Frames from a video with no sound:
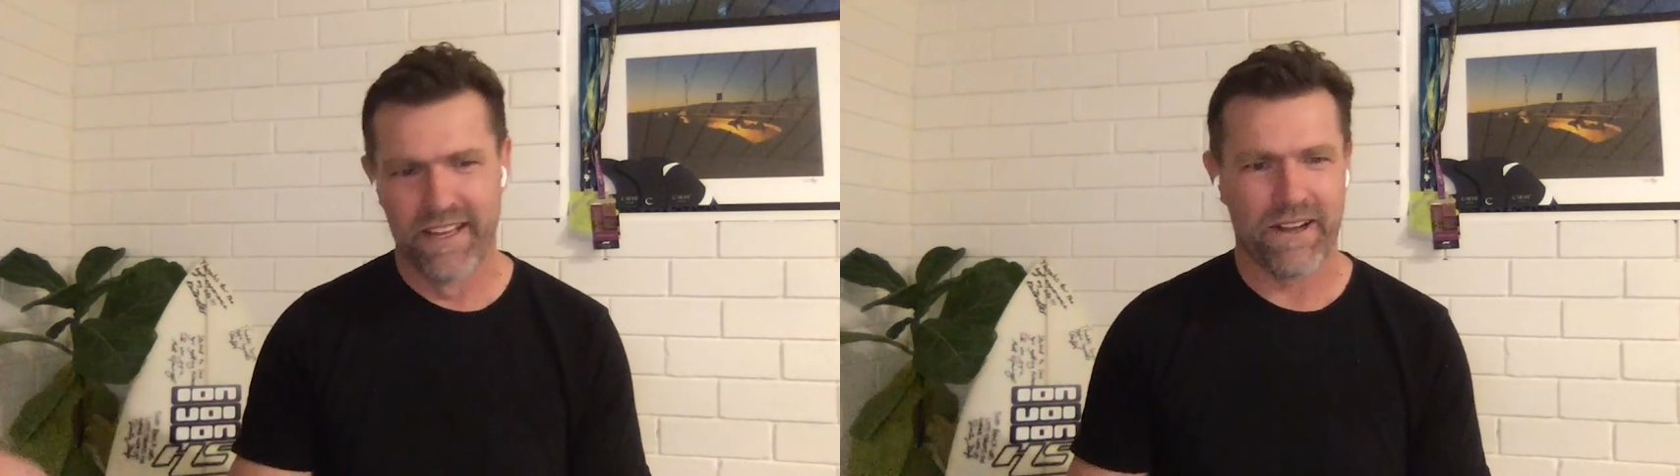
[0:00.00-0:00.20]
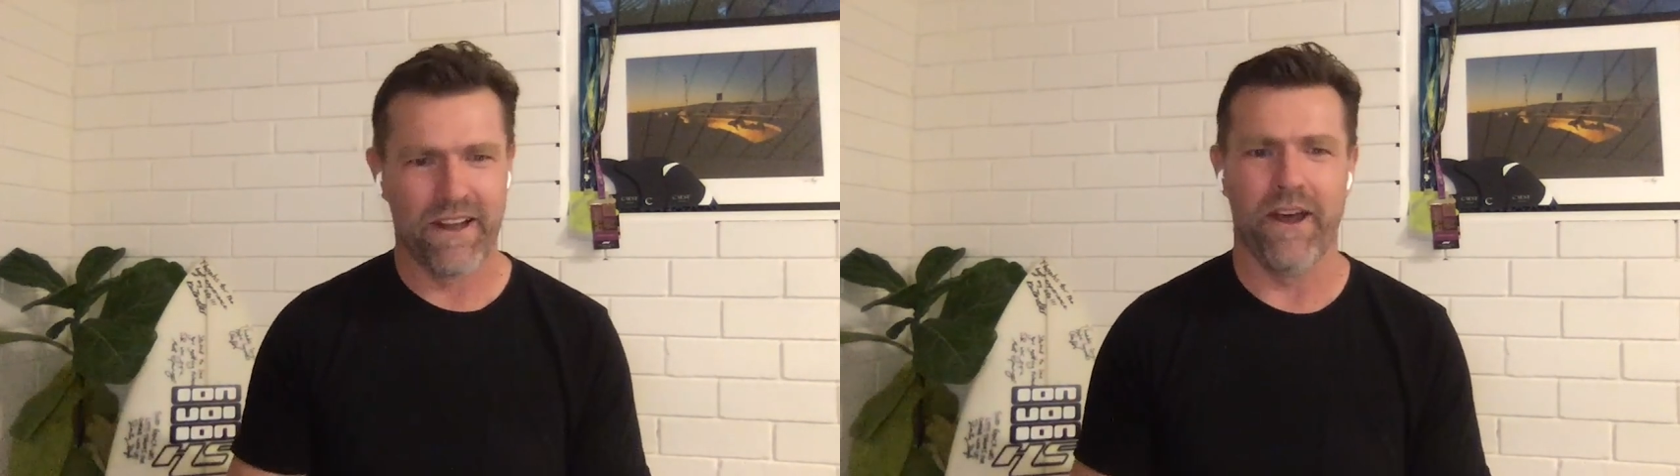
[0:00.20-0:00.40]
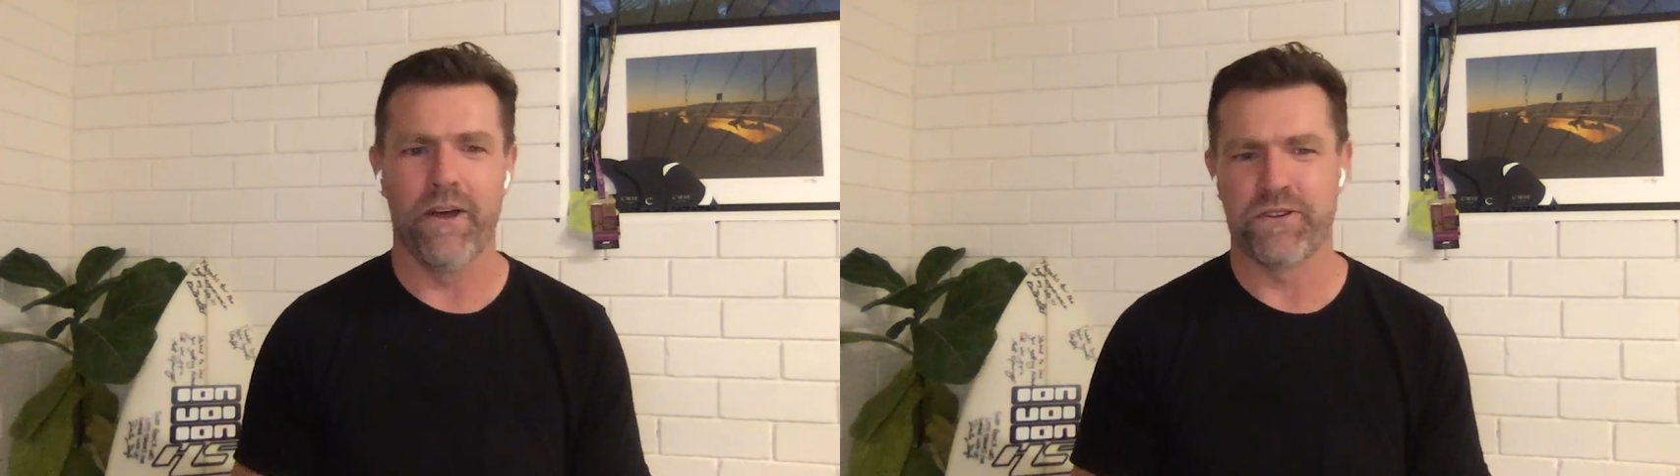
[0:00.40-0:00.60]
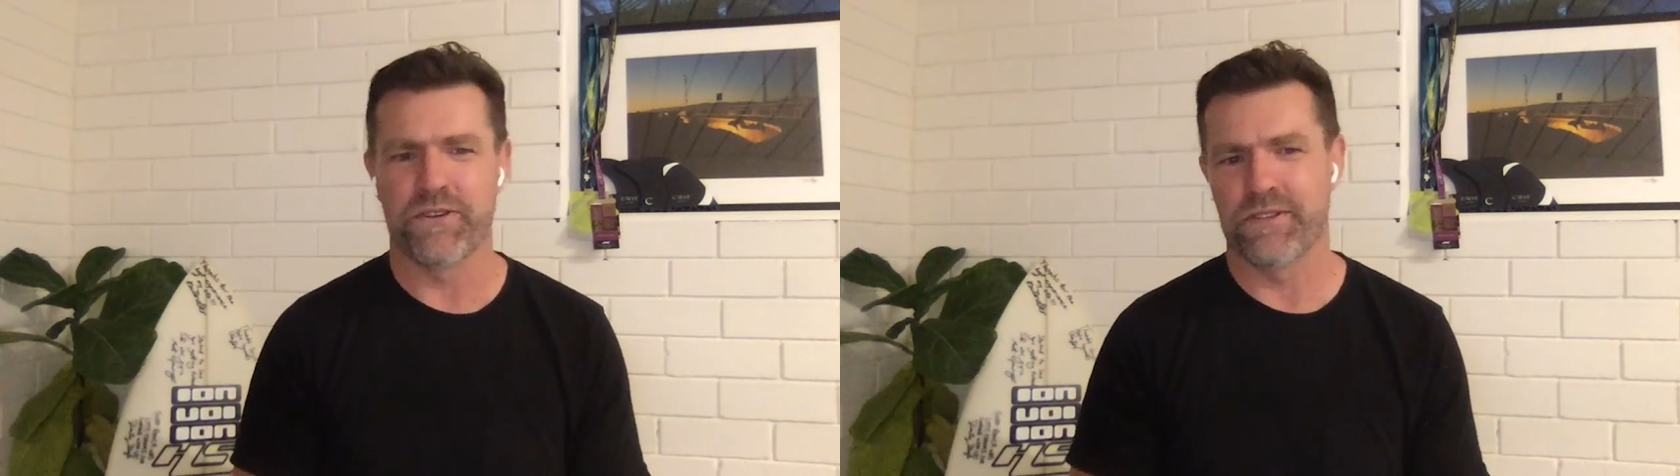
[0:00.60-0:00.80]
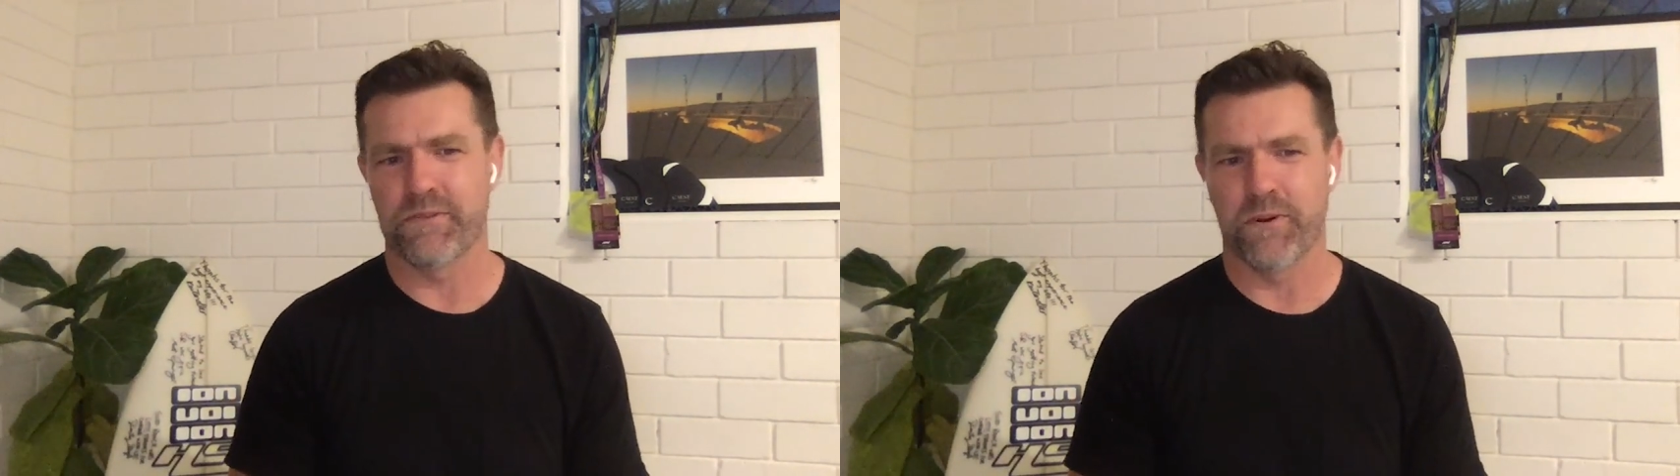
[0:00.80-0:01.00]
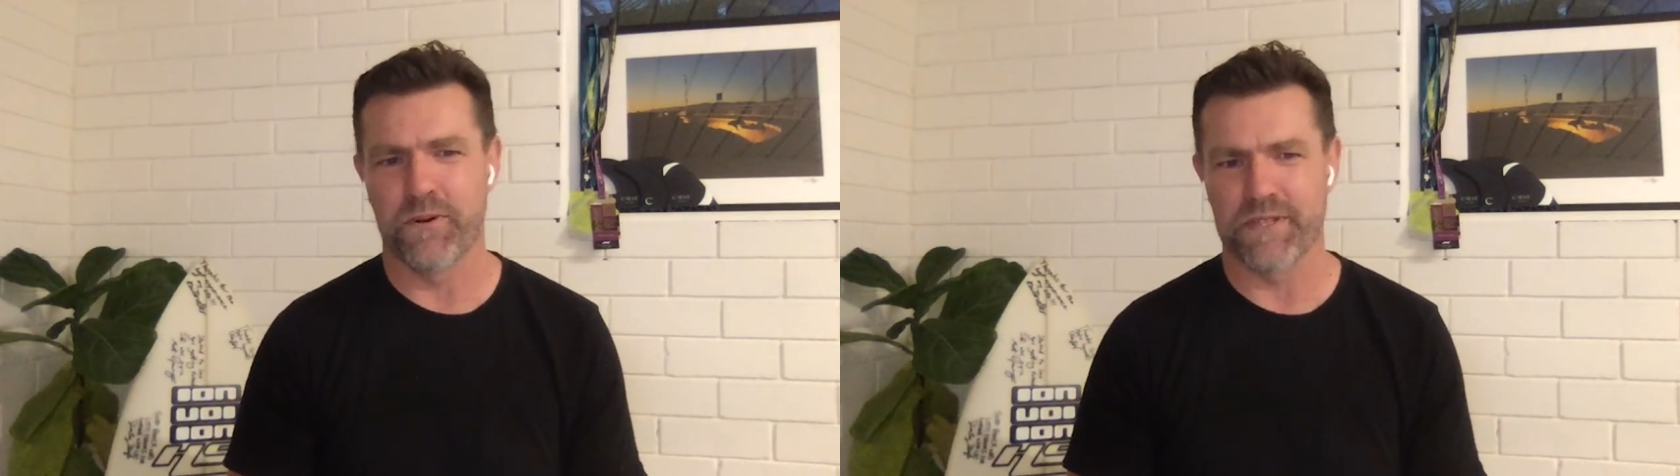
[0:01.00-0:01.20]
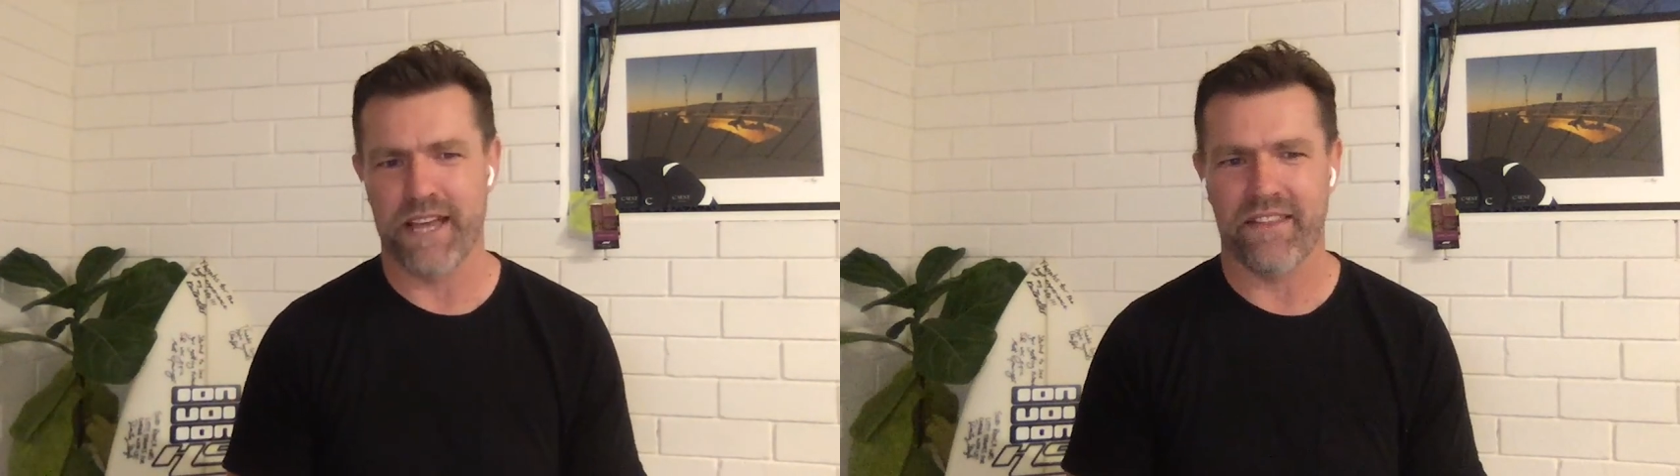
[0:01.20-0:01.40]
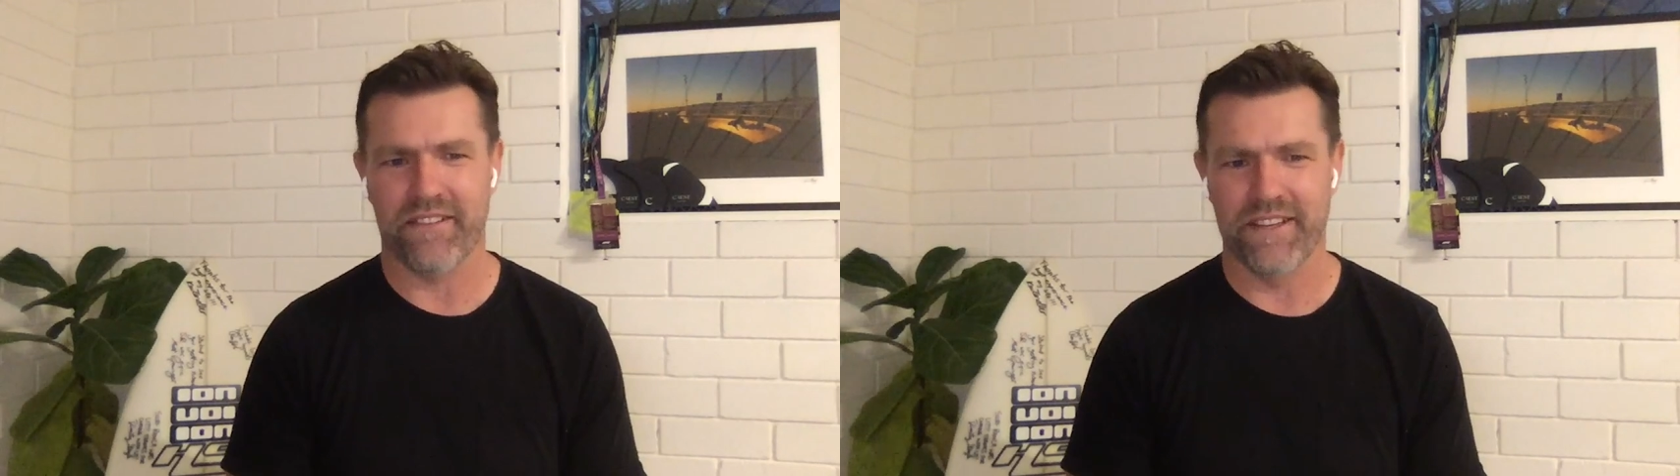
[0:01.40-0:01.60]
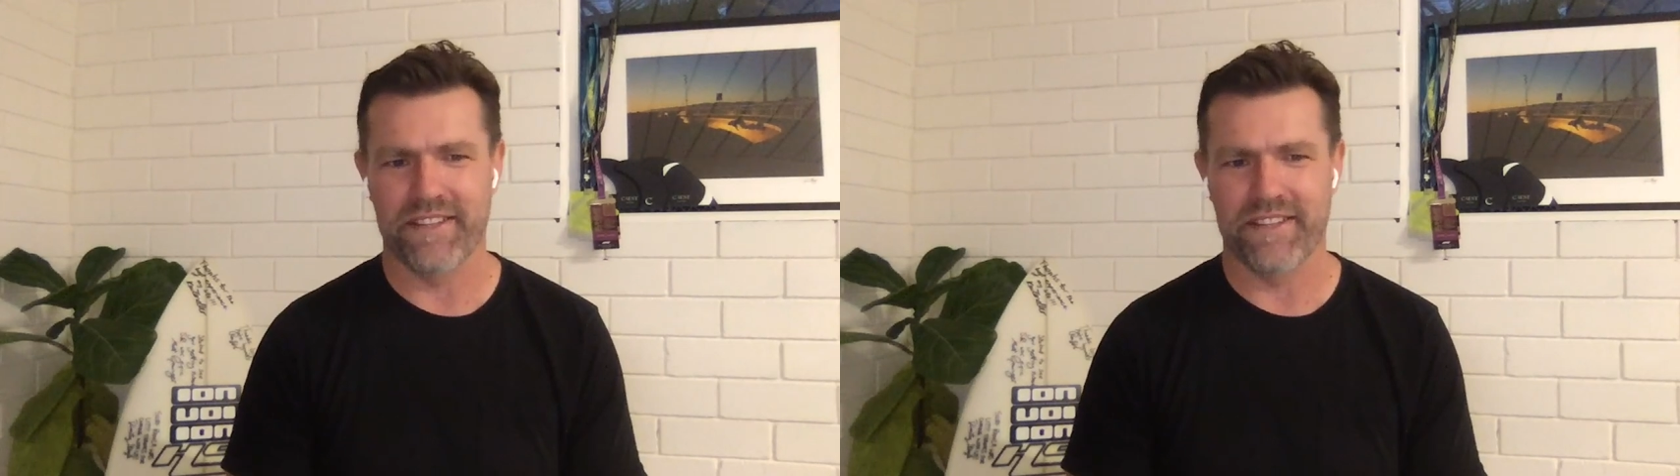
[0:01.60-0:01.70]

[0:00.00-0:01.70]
kind of ocean sports athletes at